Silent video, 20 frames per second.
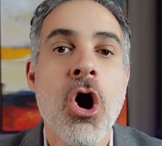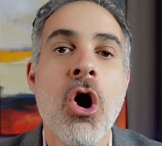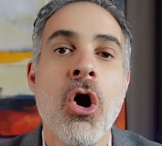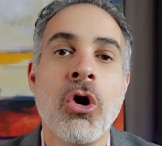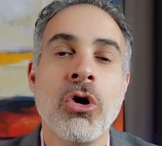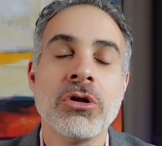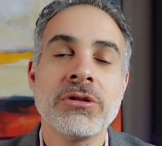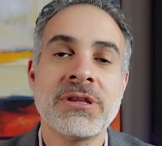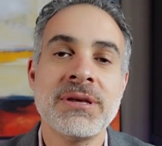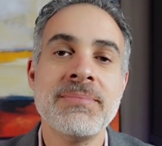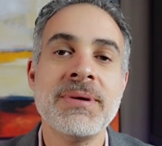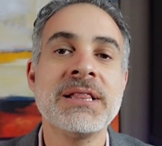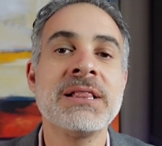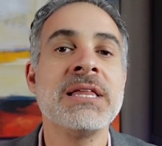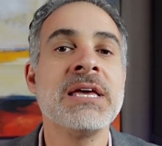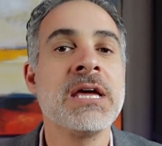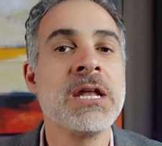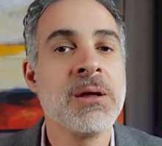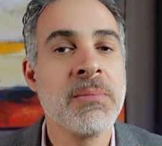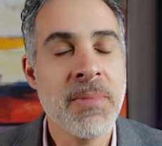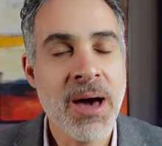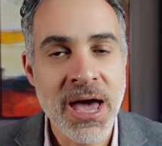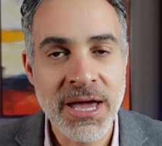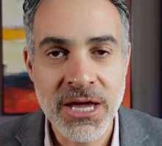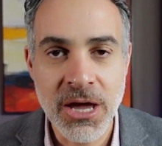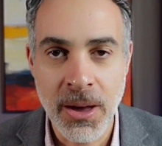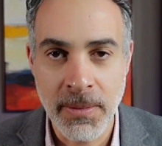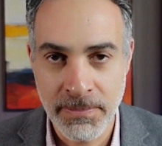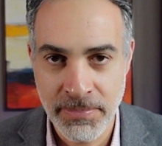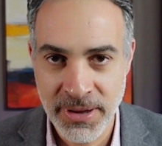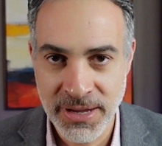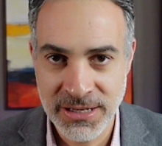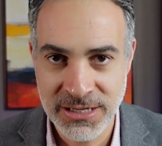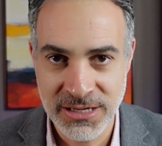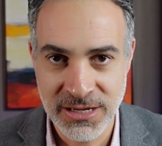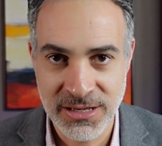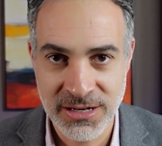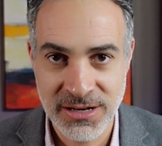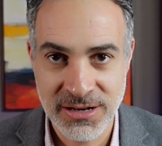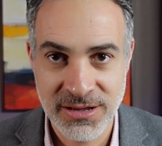Ultimately, in my
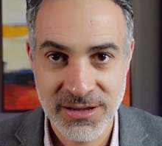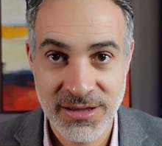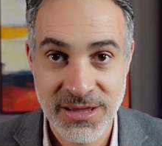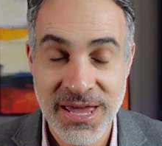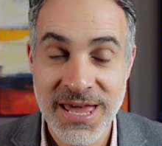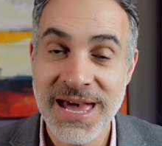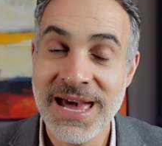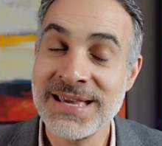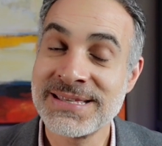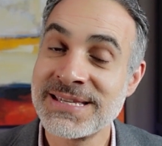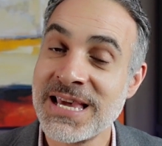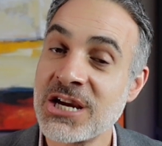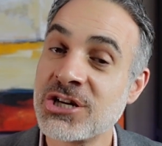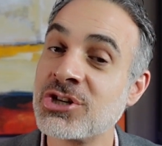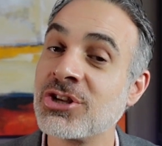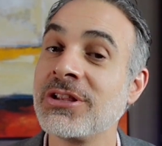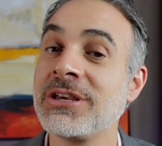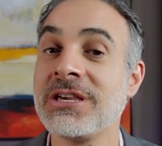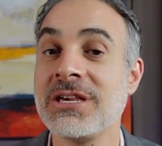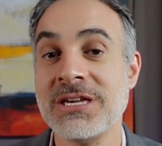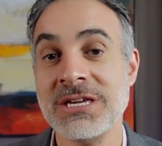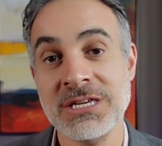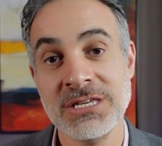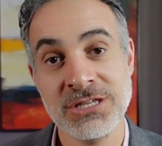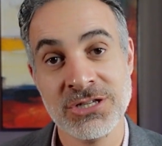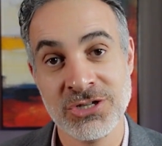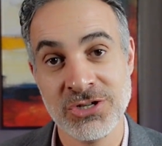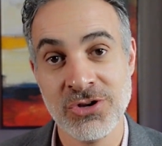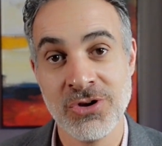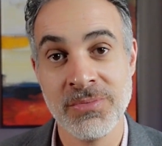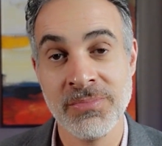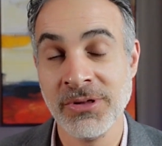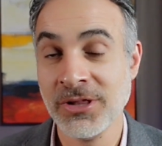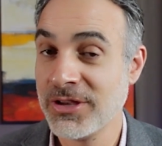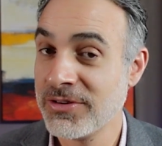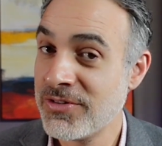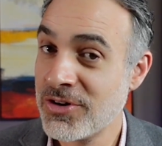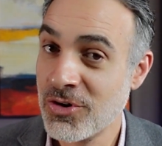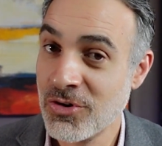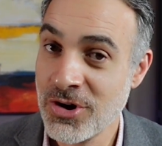opinion, it's actually easier,
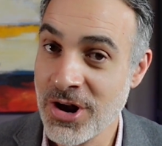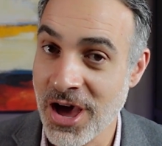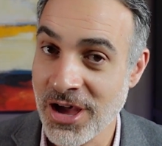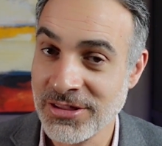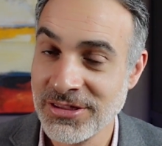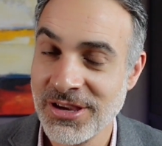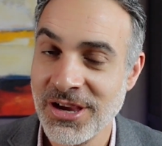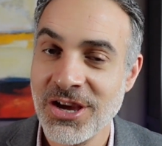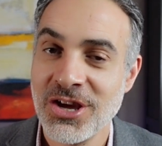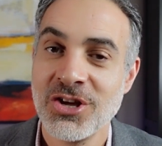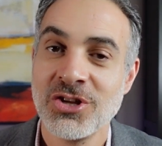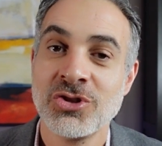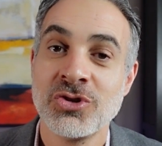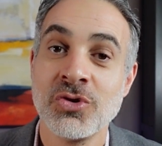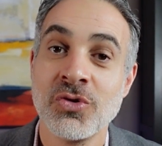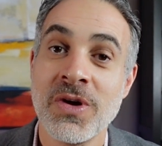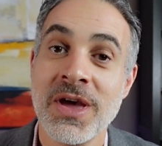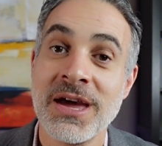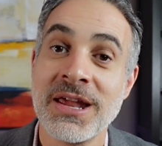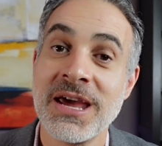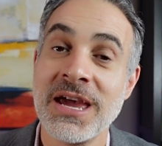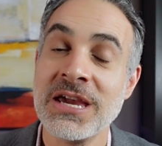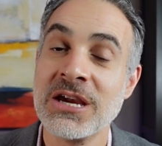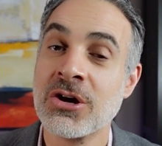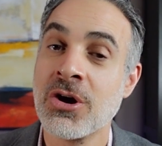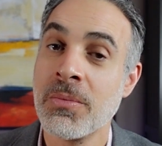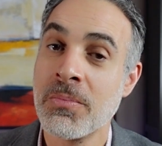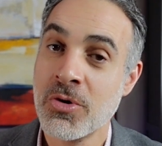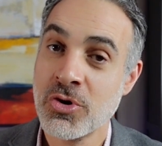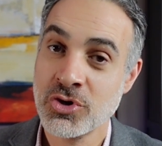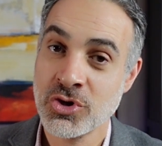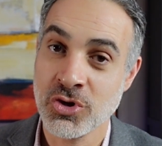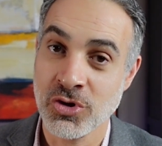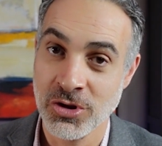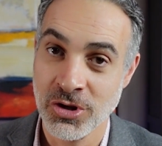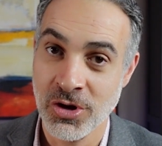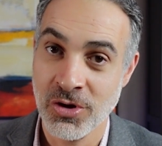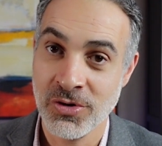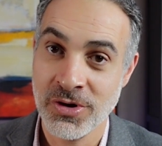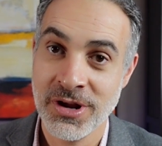believe it or not, to get a commercial
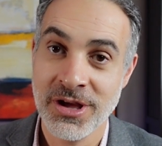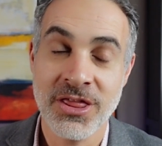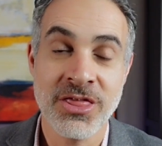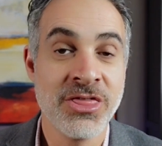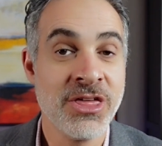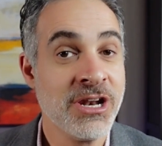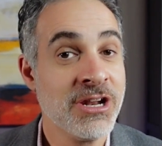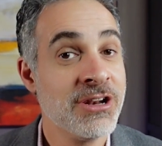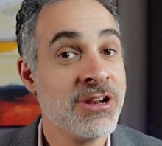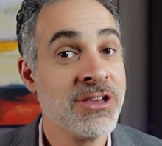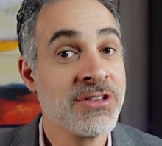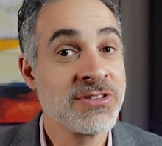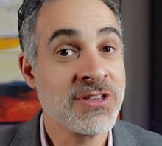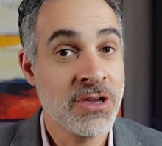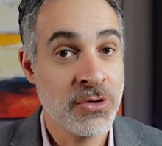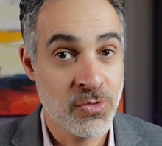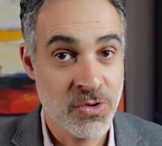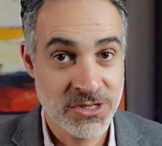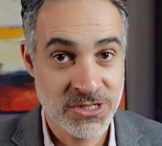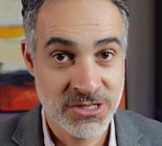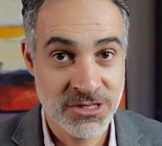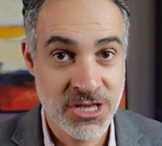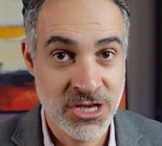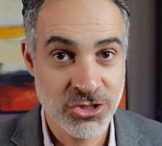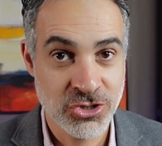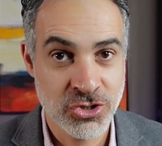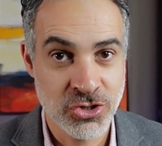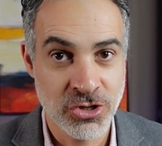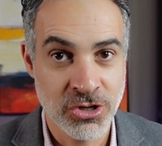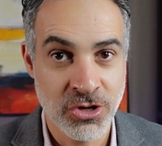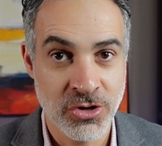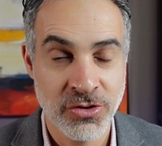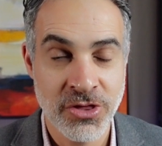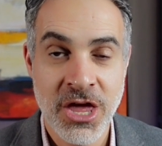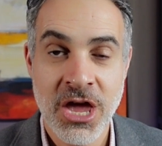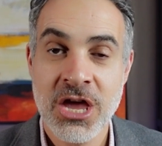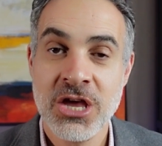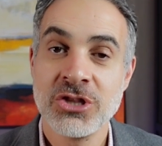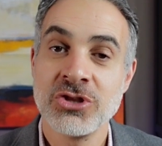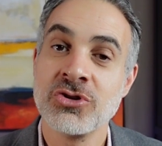loan than it is a residential loan.
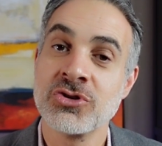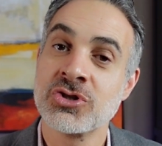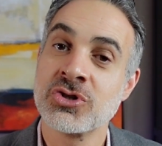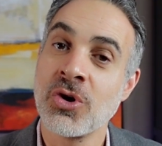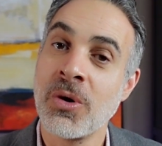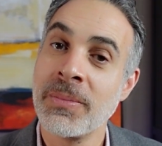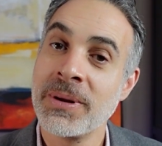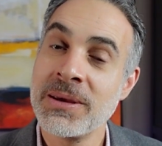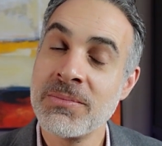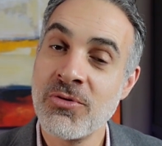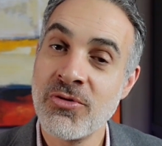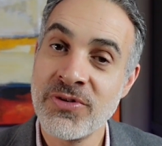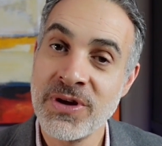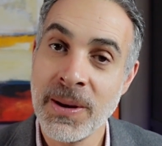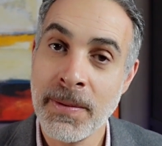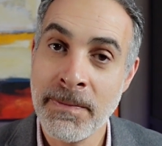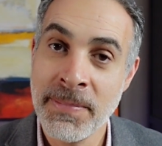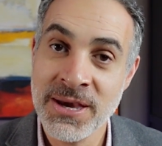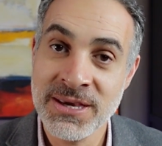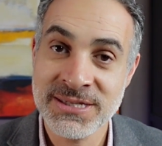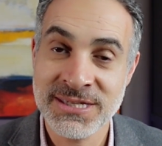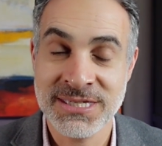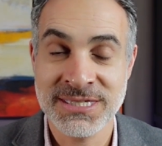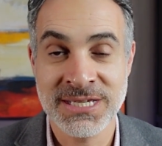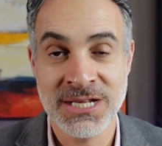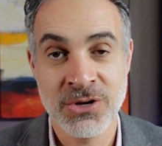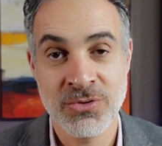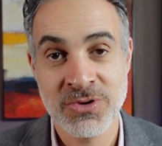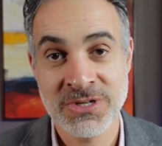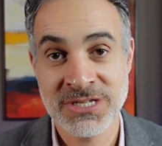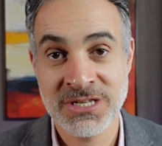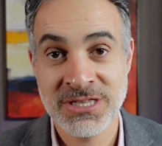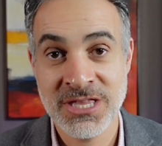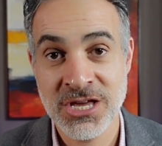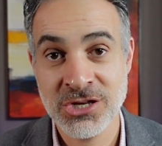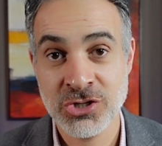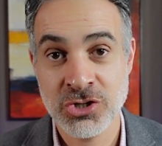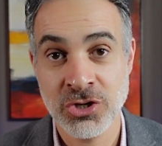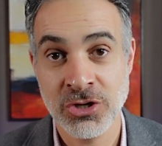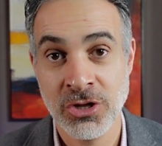There's so many moving pieces in a
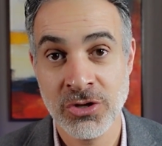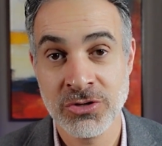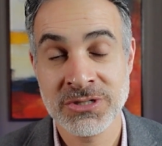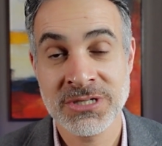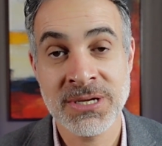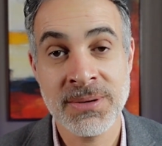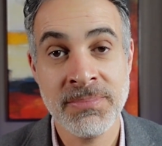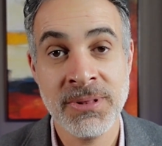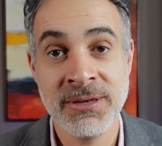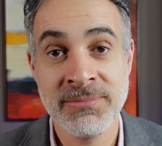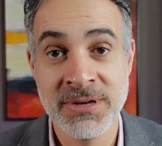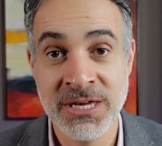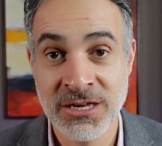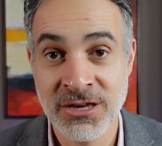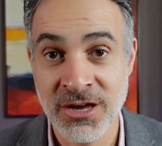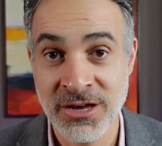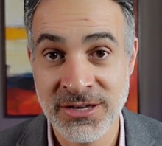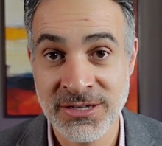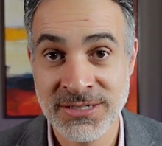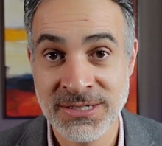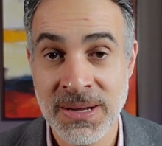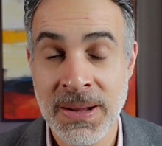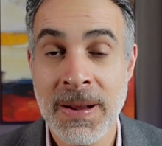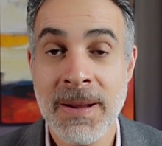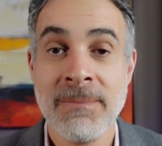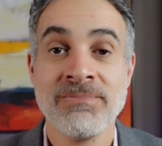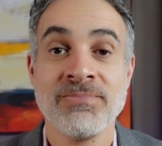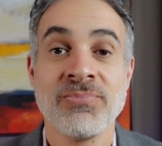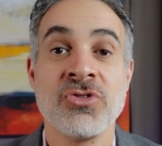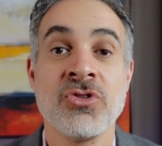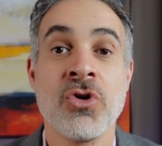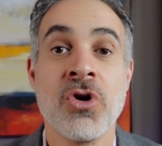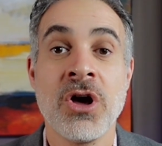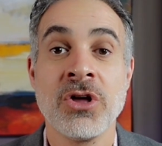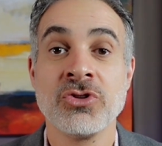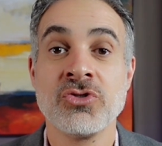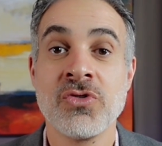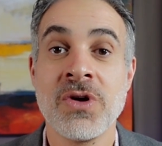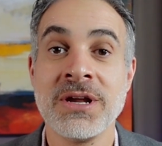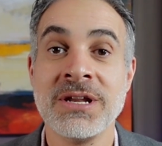residential loan simply because they're
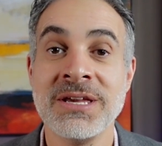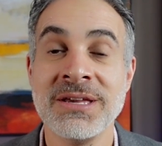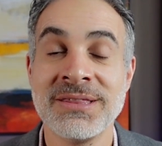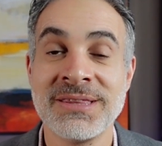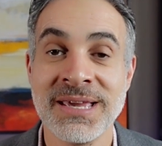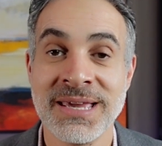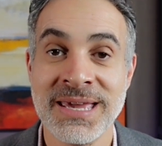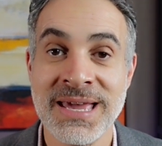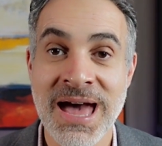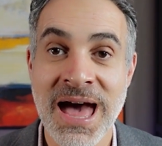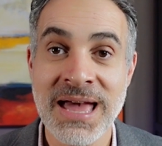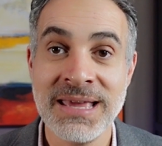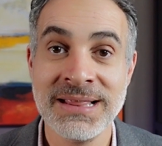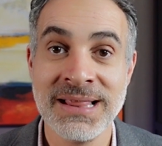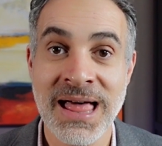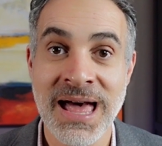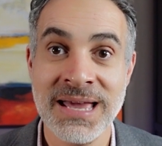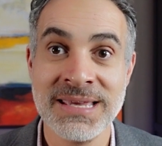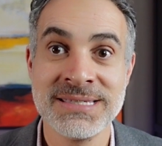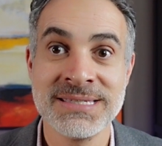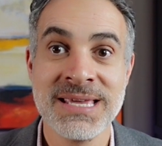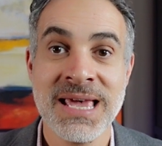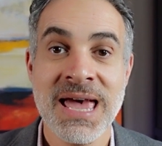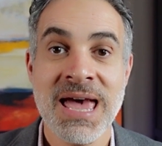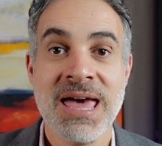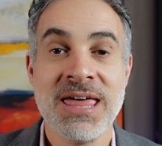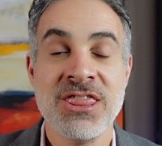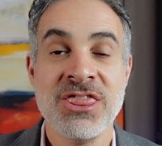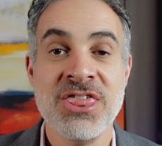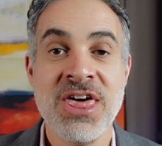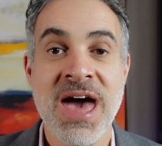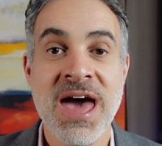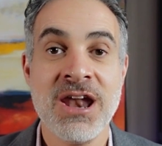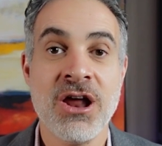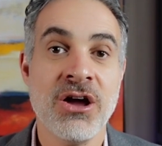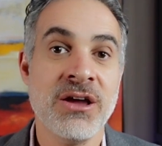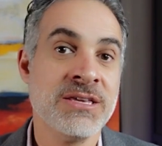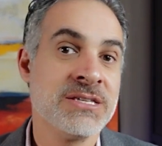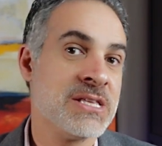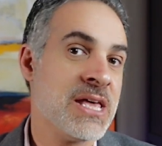underwriting to guidelines
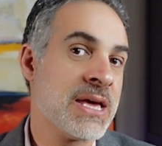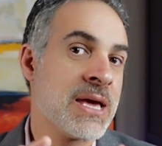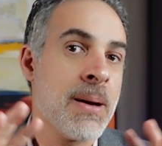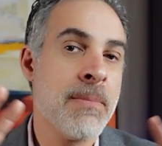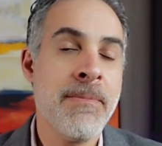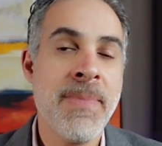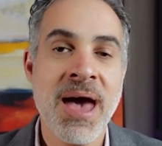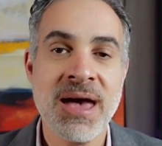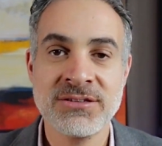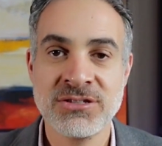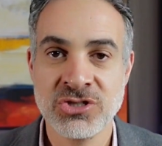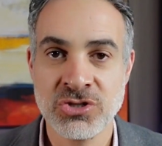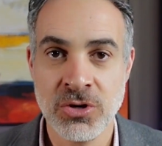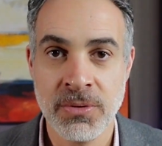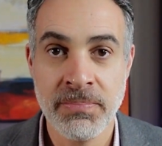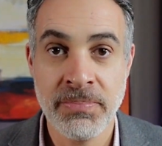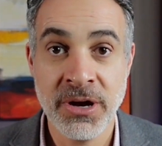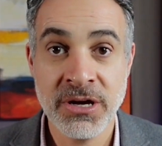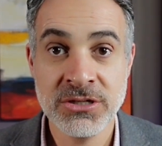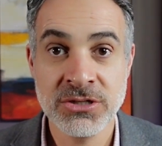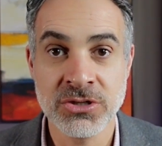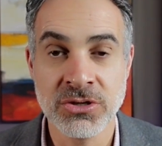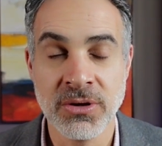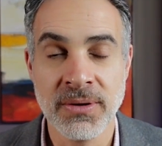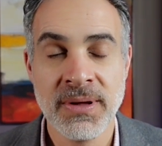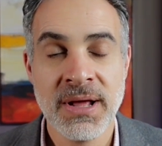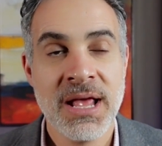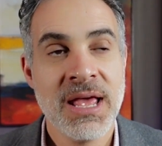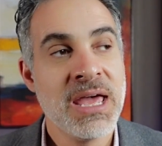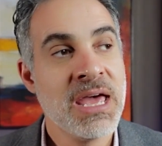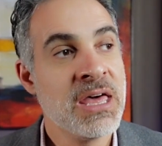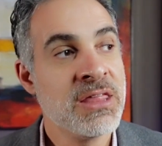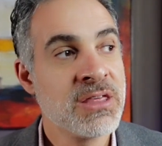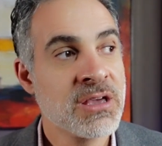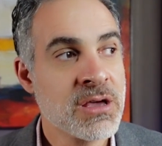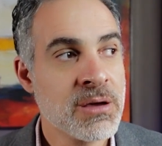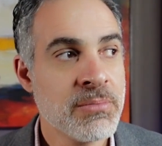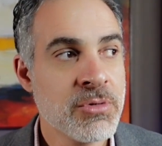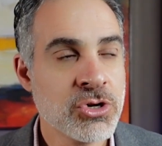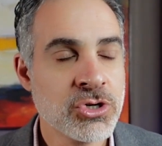that is like a master puzzle. And the
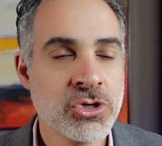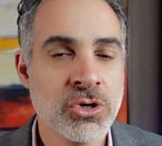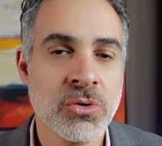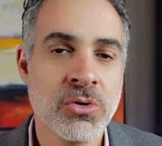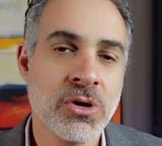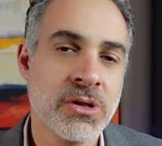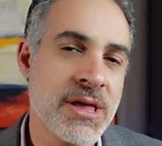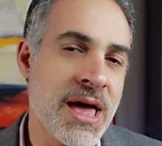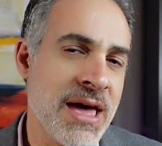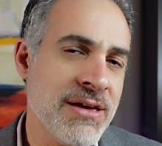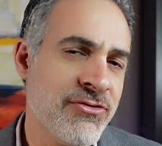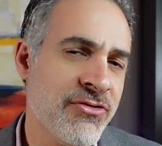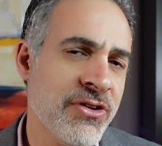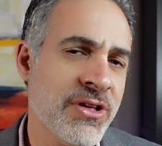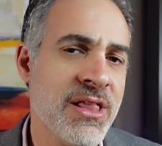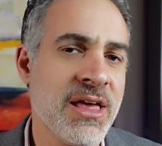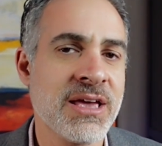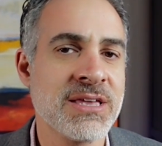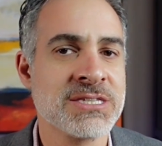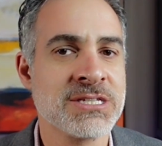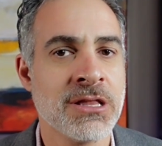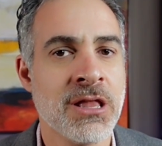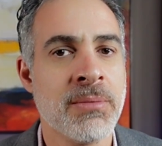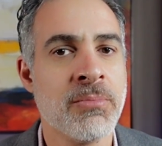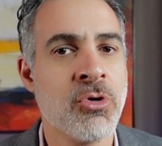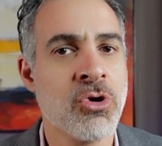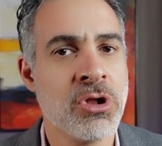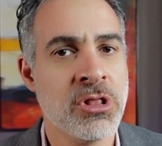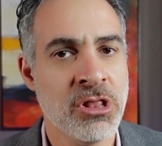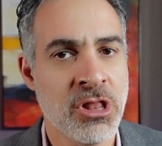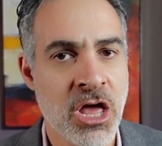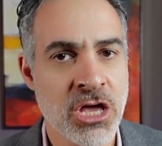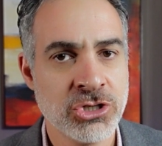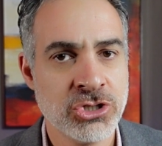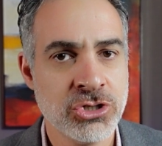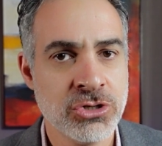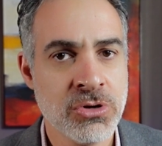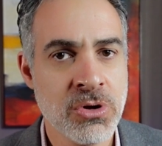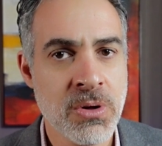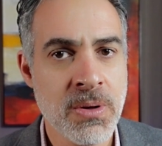commercial world, I feel like it's a lot more
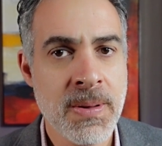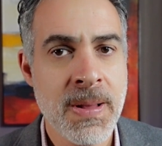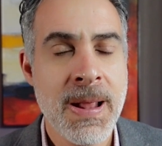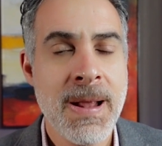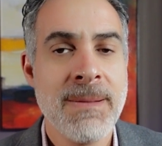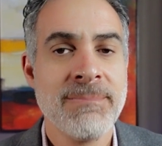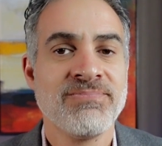logical.